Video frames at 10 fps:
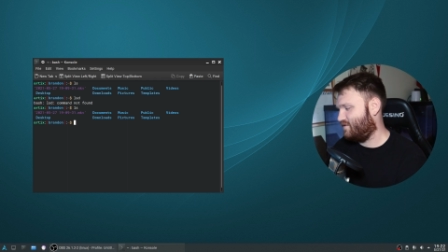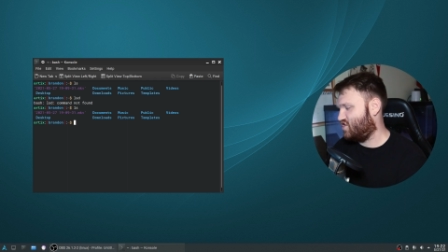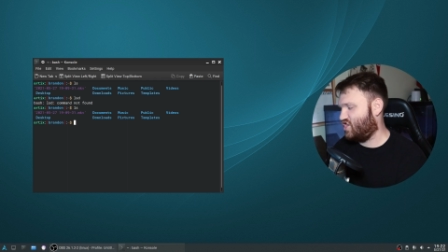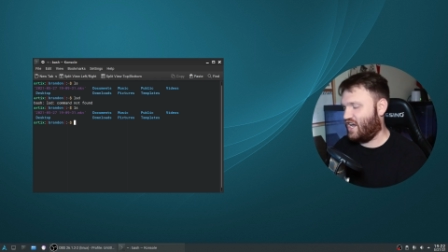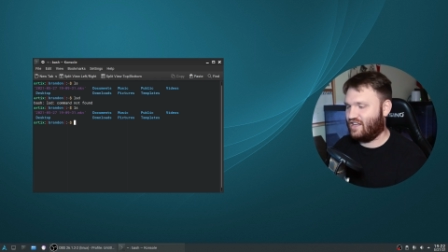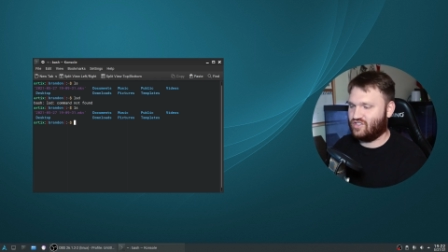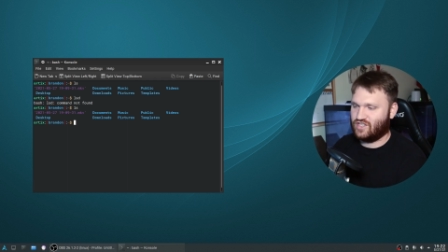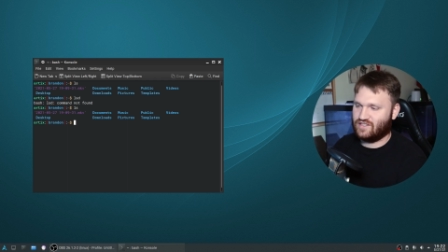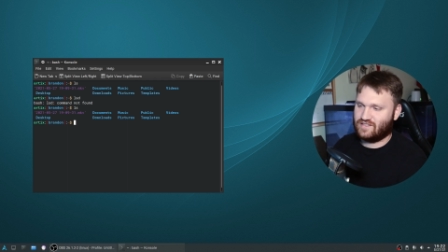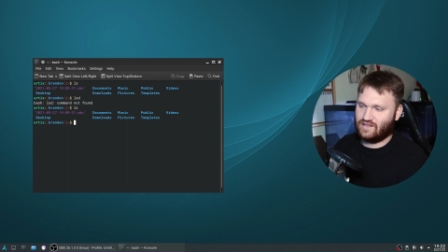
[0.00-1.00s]

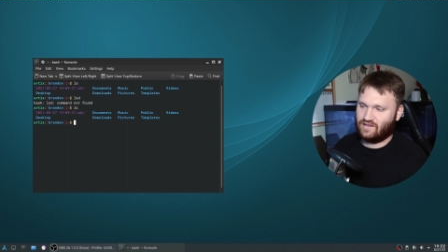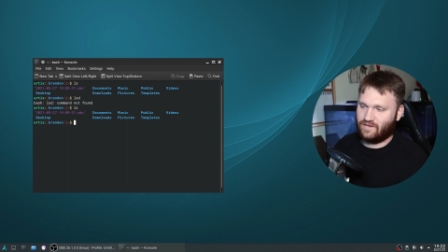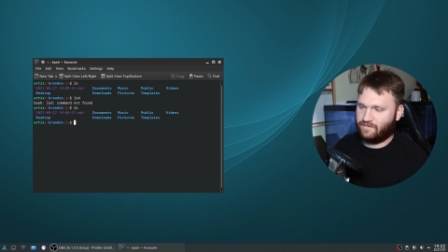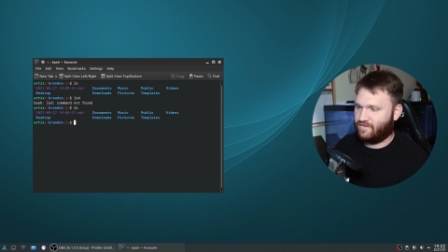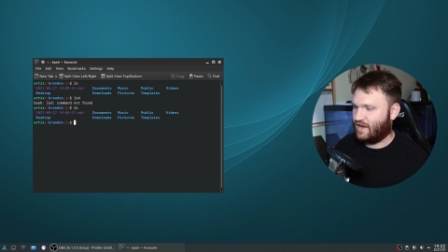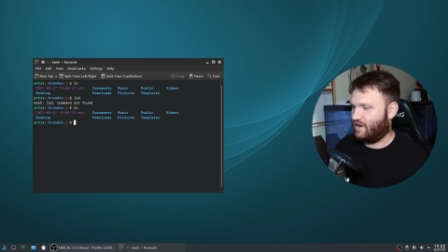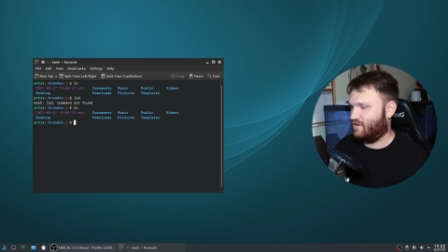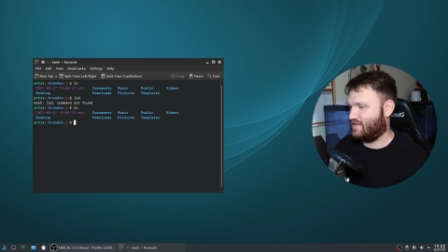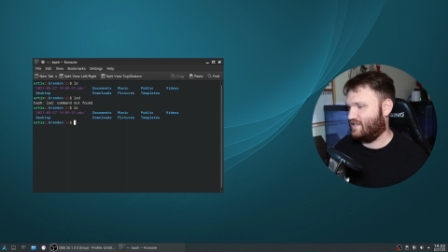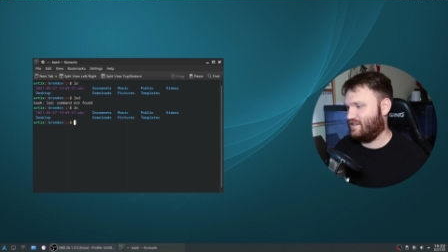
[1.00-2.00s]
changes and
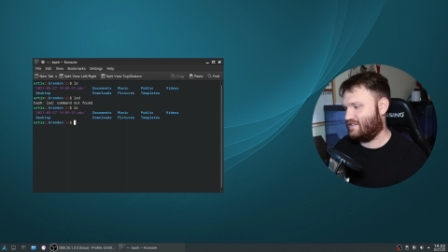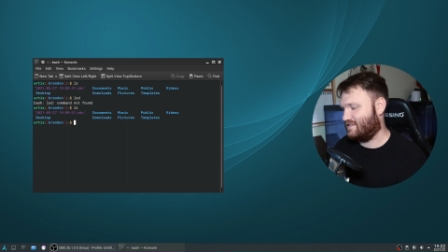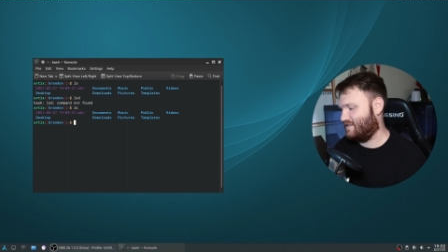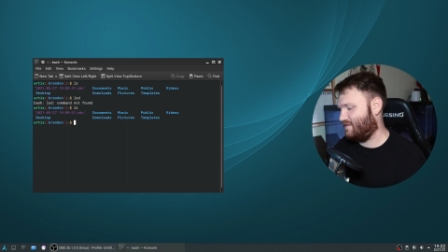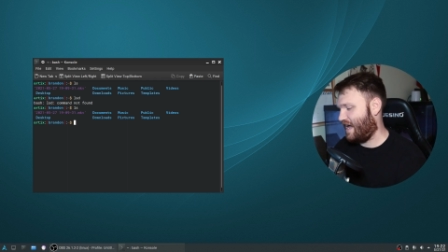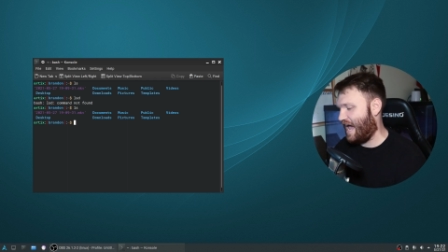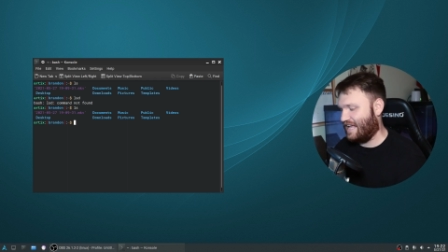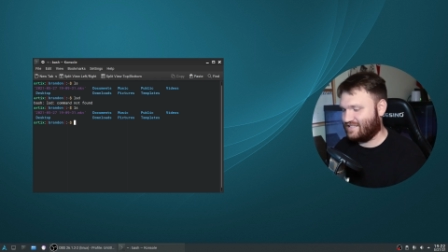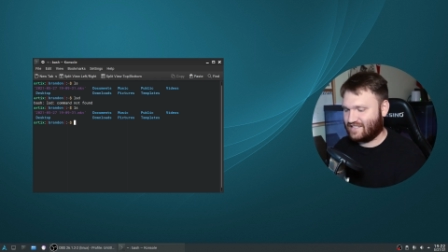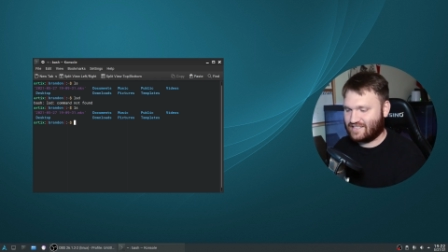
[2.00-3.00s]
configures and ex
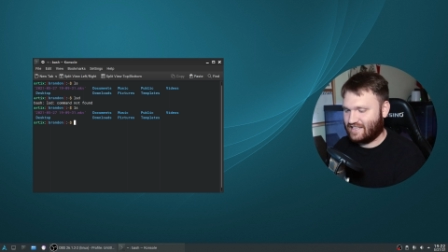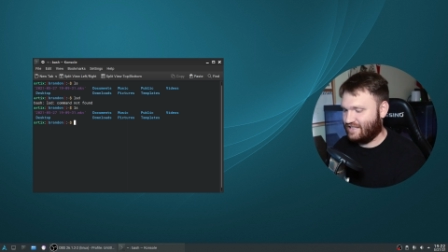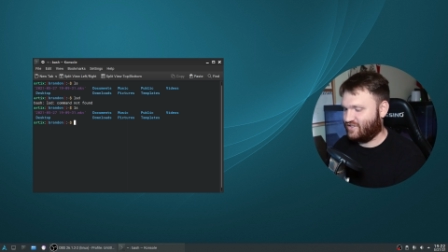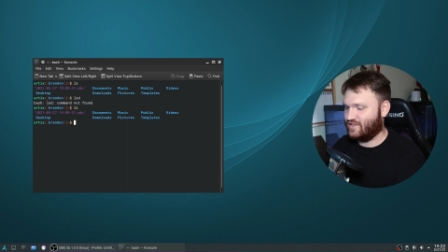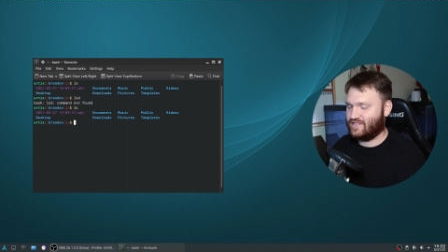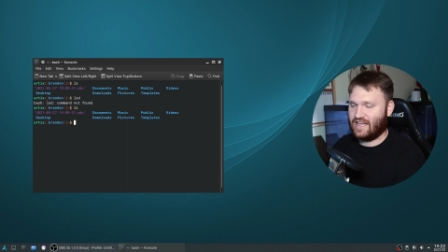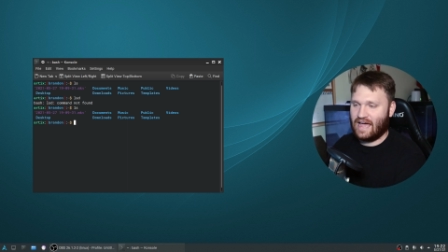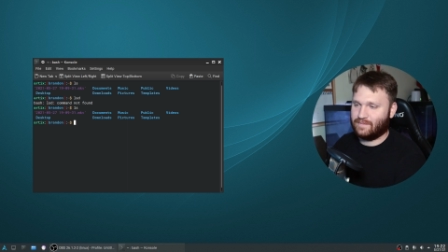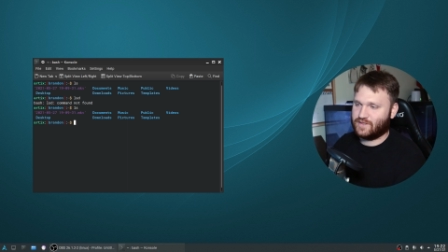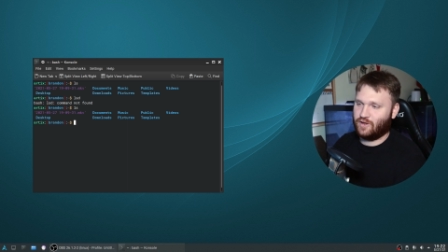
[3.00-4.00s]
adds extensions to
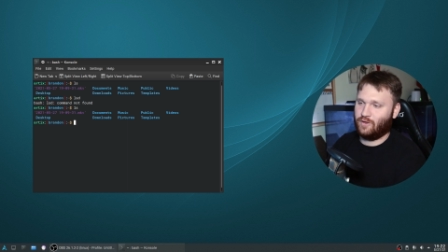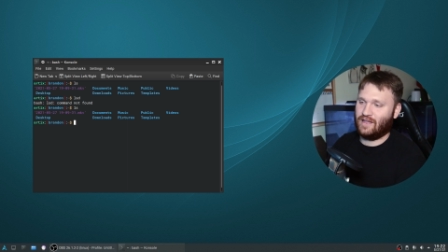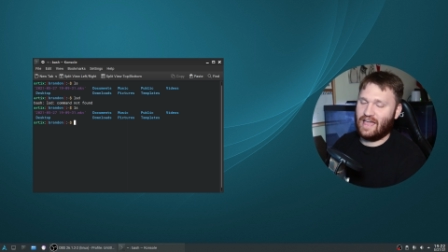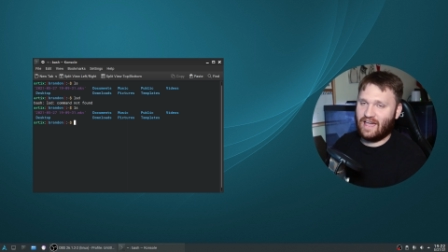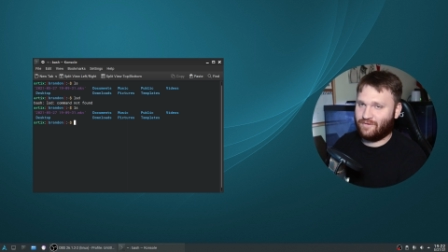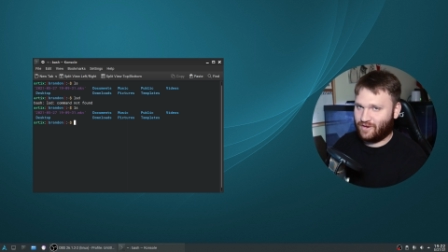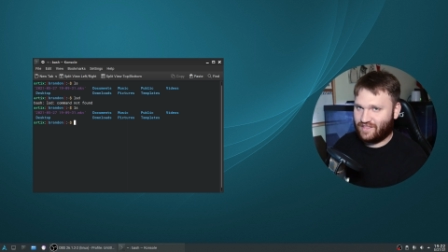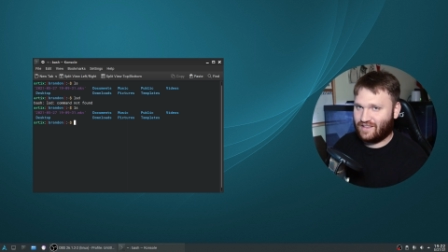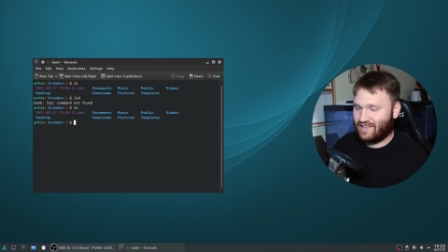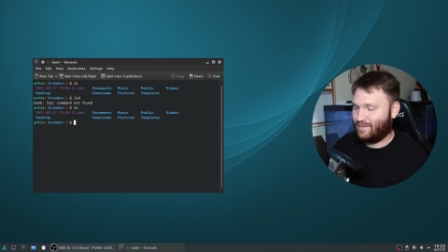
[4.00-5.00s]
absolutely
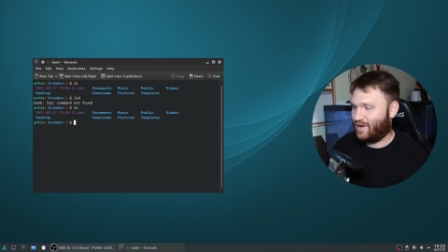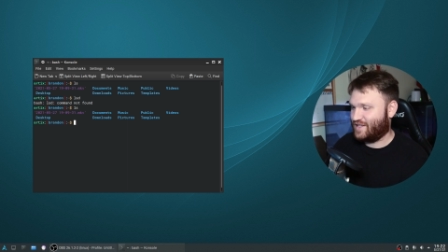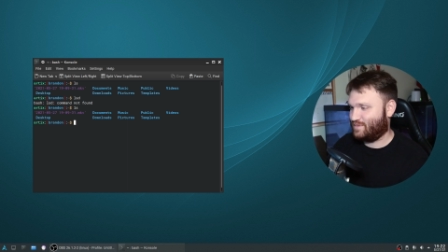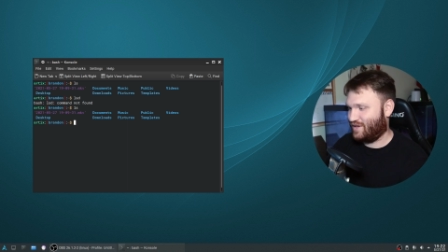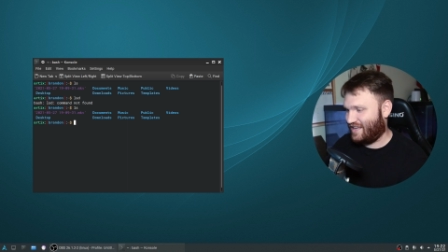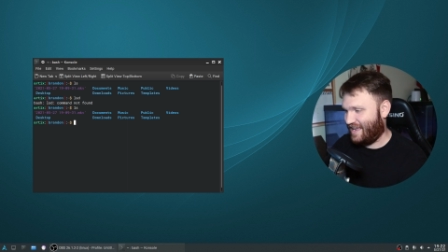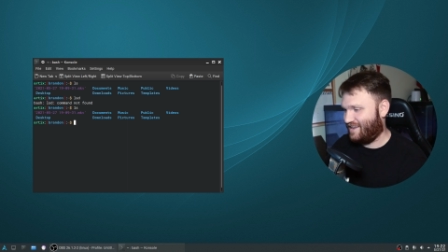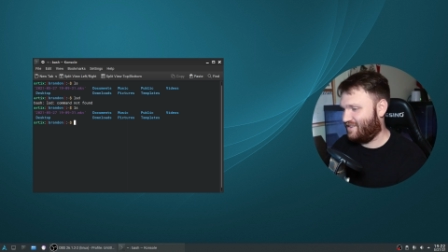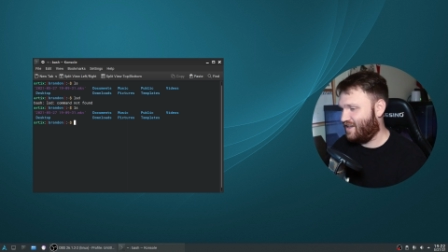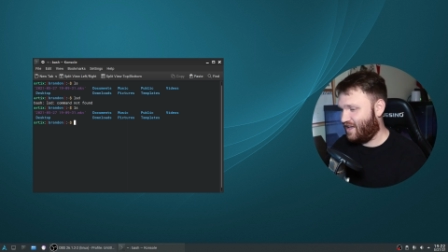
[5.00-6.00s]
everything they possibly
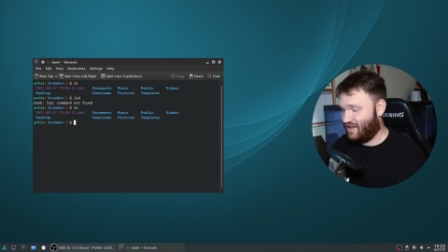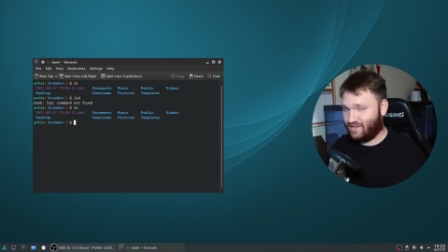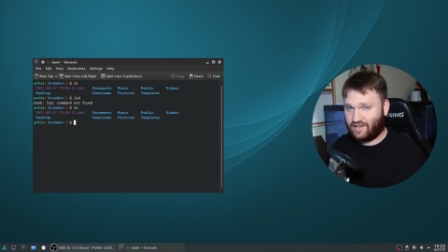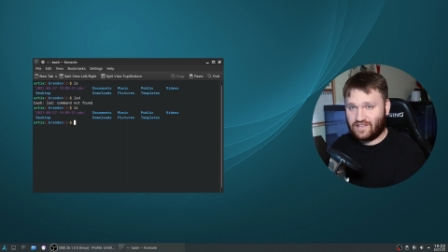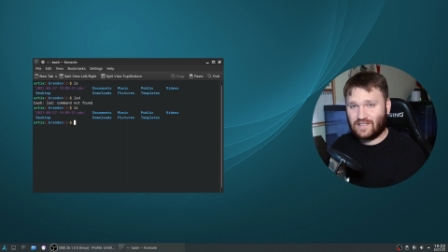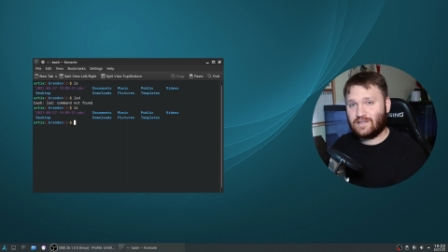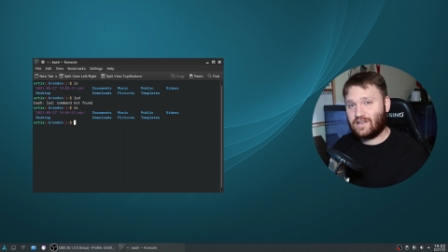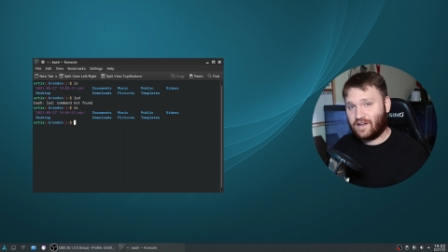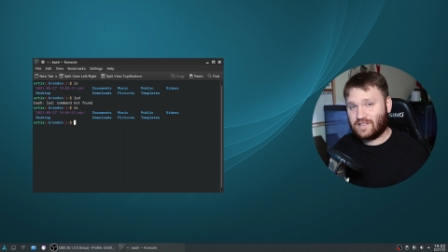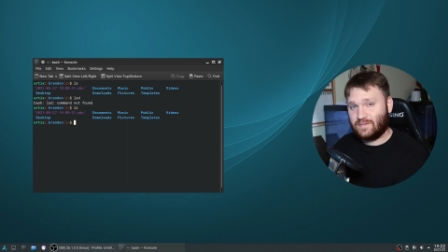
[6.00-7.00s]
can. Not to
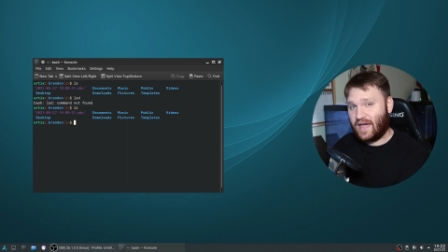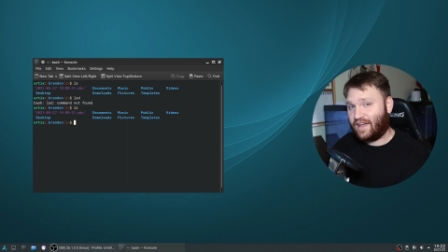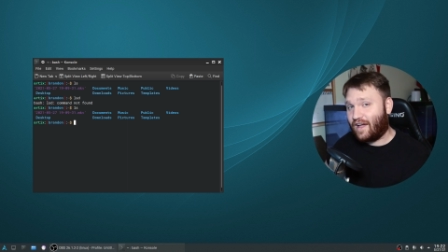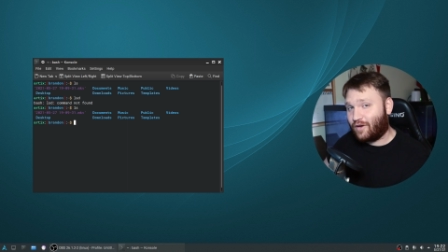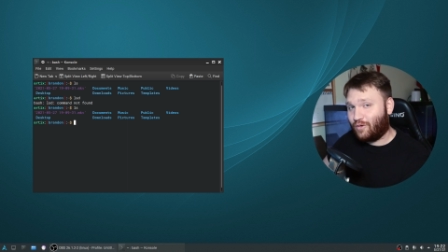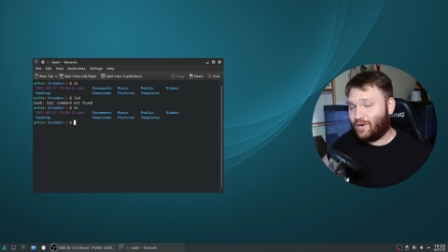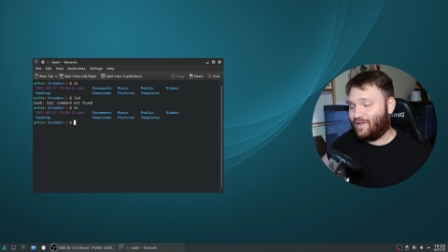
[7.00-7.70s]
talk smack on Garuda